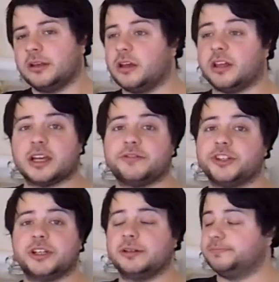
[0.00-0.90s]
Not that I give
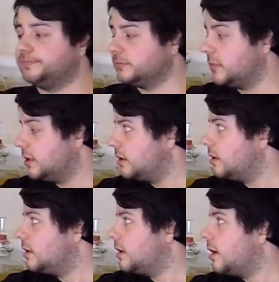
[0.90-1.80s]
a
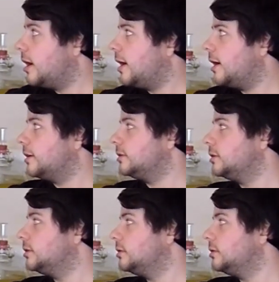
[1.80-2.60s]
shit.